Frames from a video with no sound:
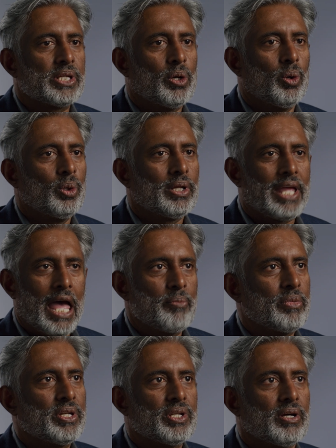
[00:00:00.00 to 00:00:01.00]
the whole
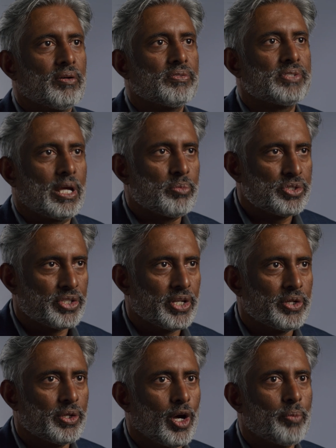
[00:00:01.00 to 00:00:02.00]
gamut of
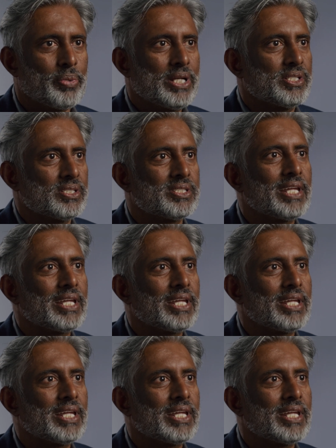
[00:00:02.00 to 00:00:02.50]
cybersecurity operations